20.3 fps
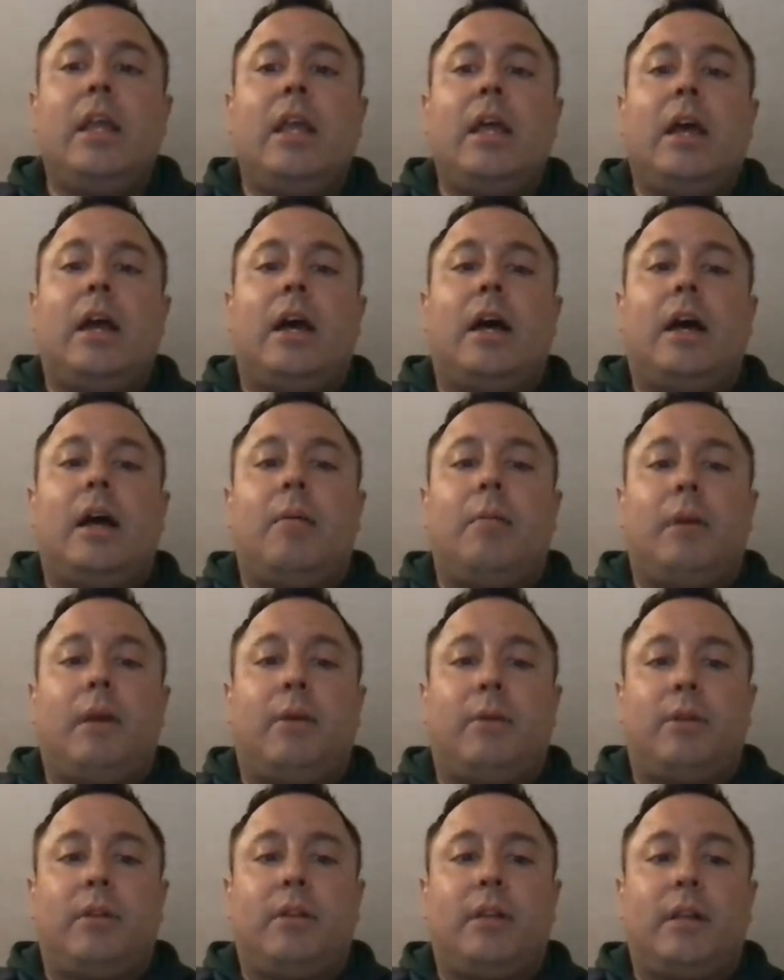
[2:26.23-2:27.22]
I
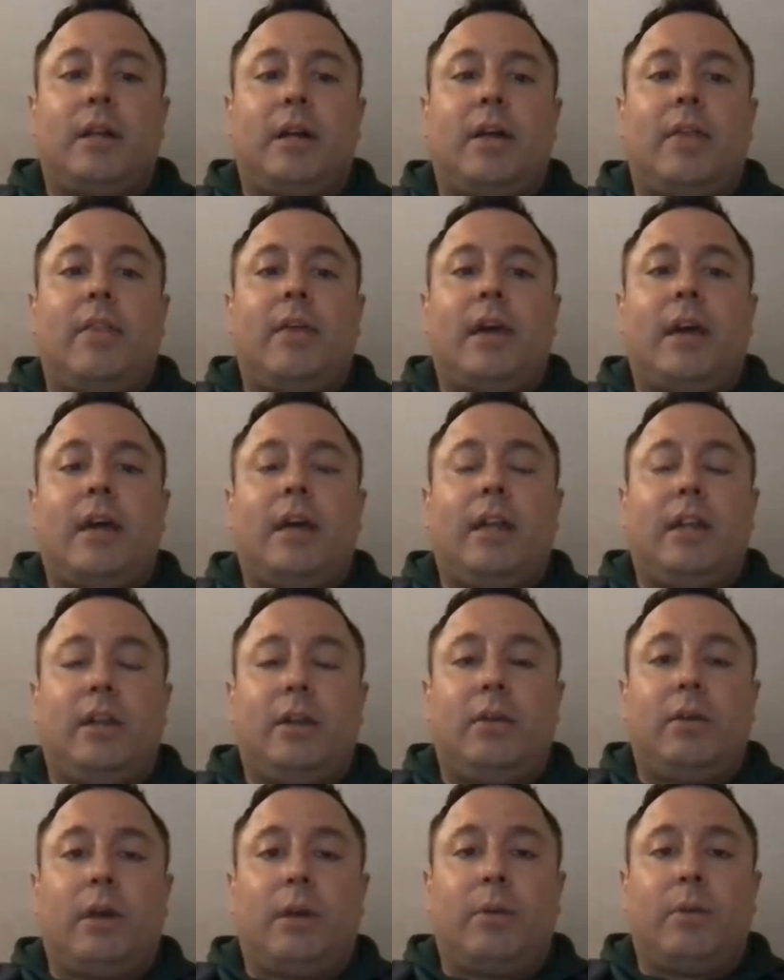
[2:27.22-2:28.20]
would click on that
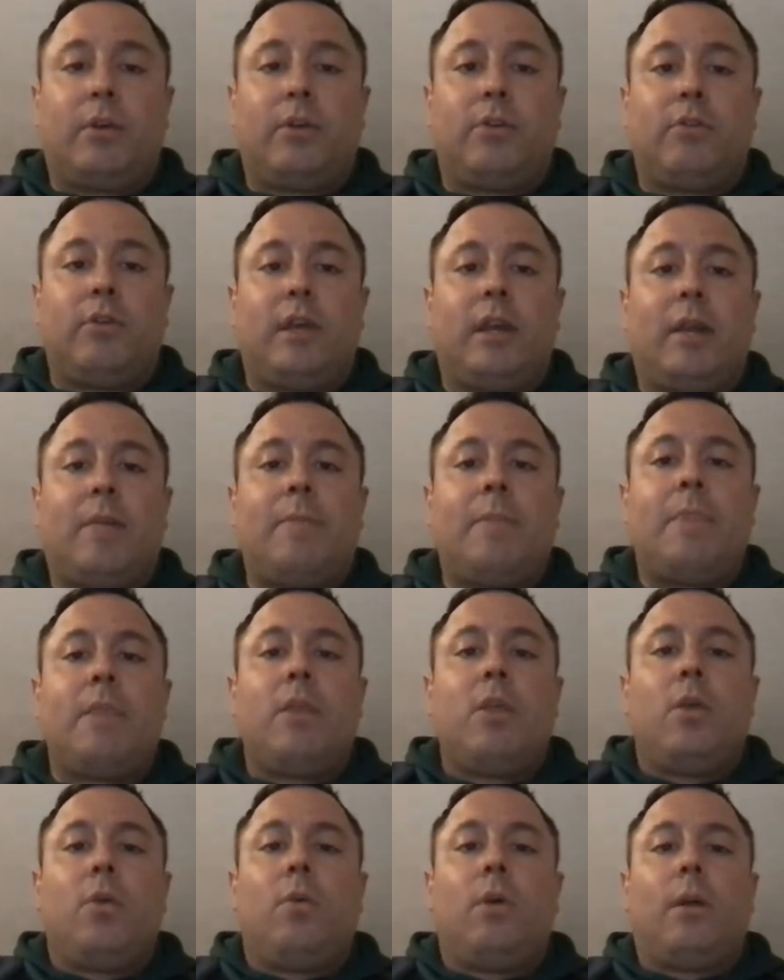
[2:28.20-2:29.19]
and I would create it.
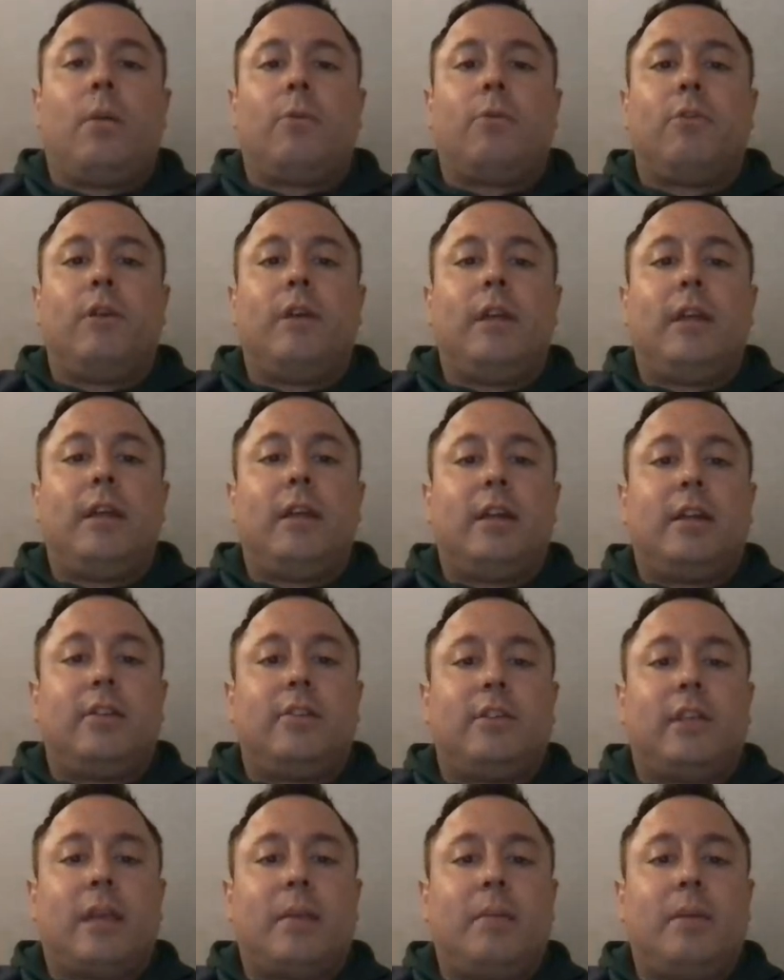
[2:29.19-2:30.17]
When I'm creating an
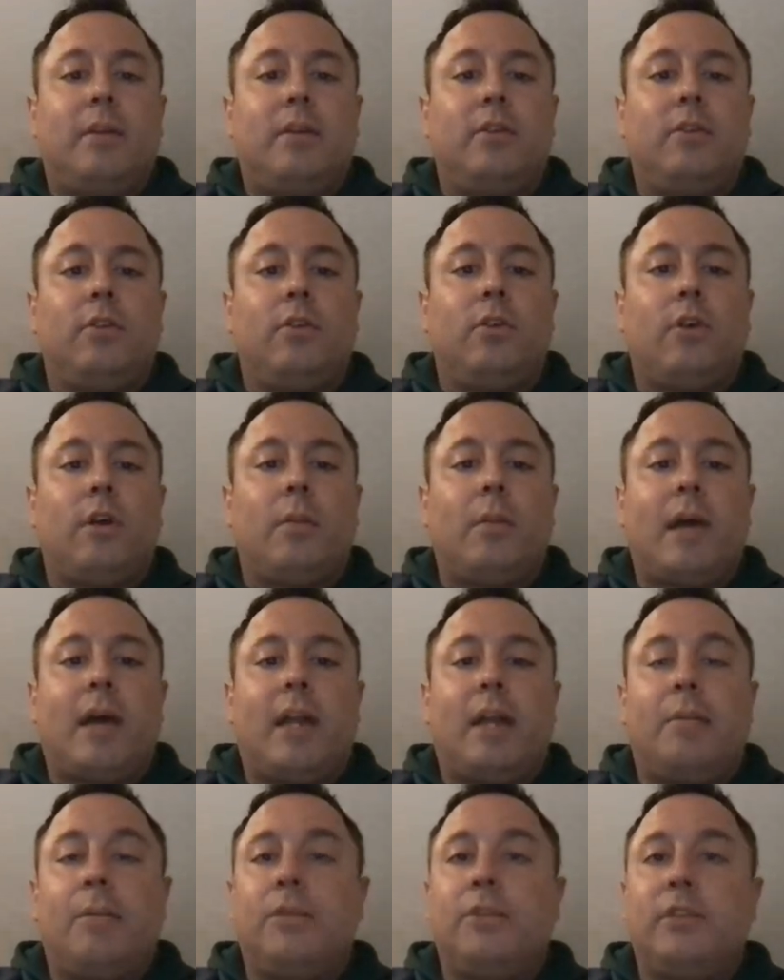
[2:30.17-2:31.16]
assignment or I'm
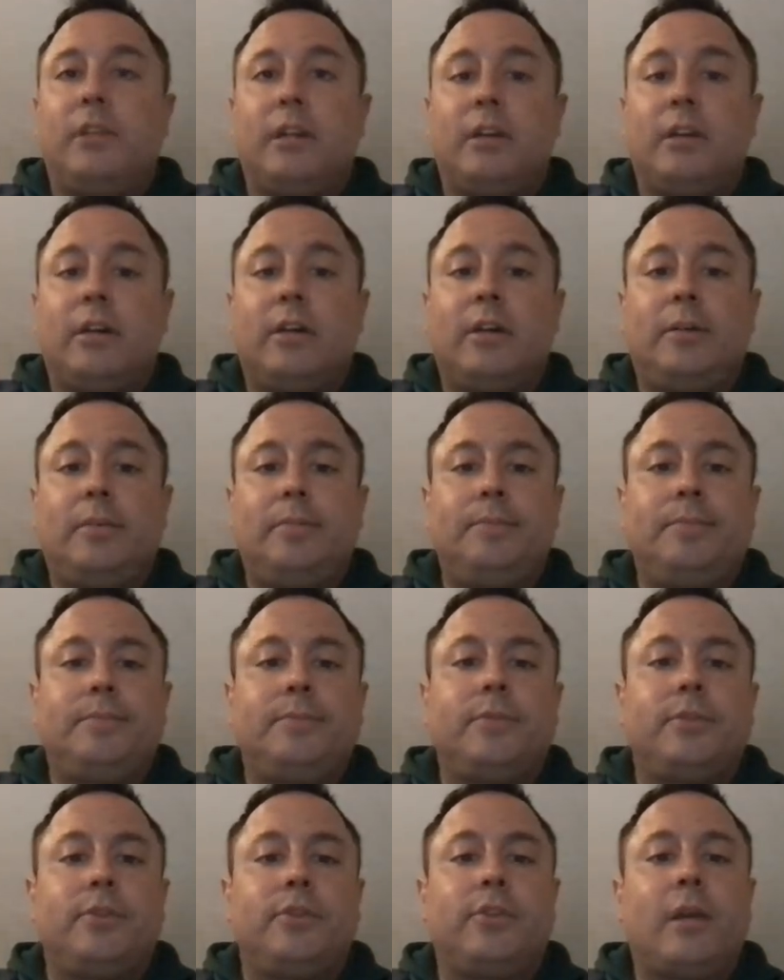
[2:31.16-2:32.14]
adding material,
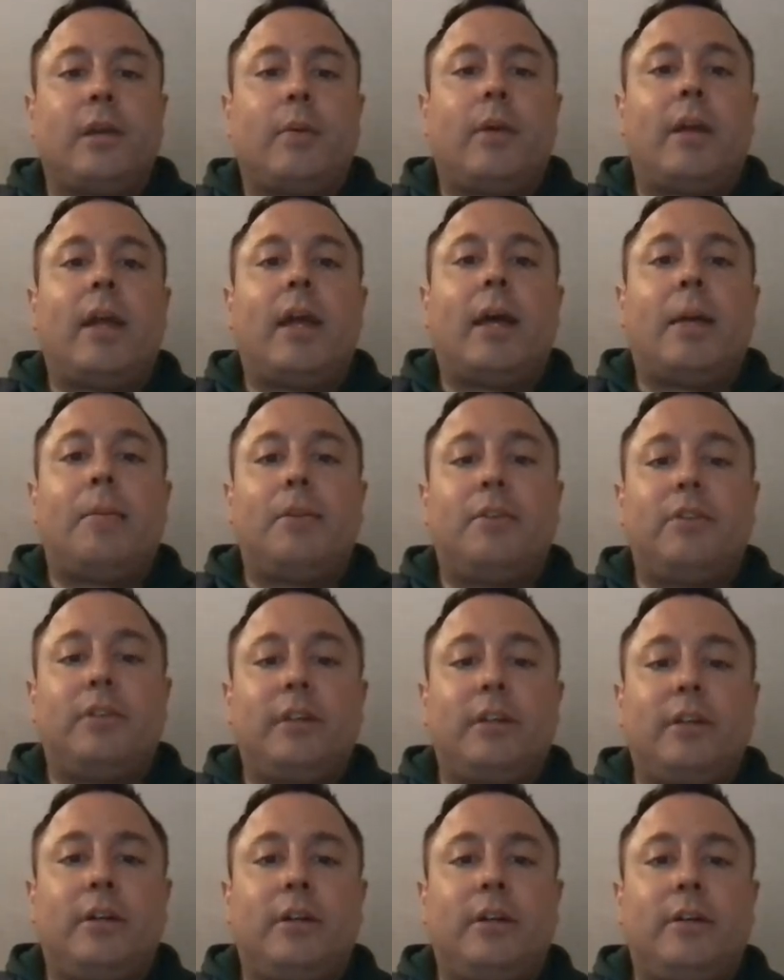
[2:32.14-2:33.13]
so say I want to add
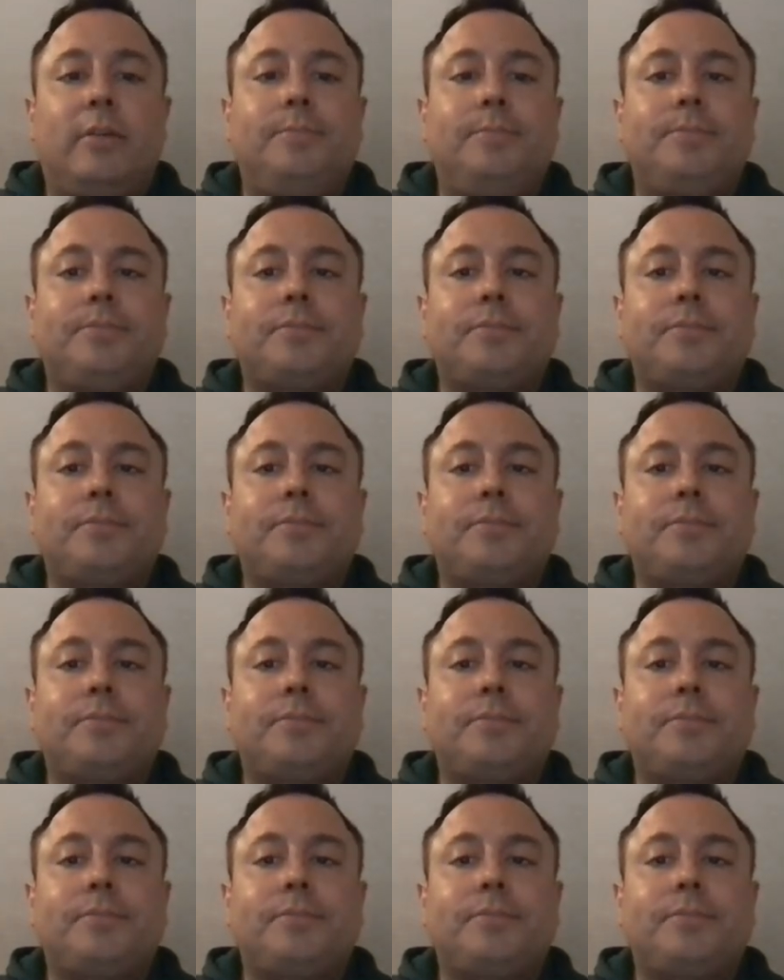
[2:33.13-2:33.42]
material,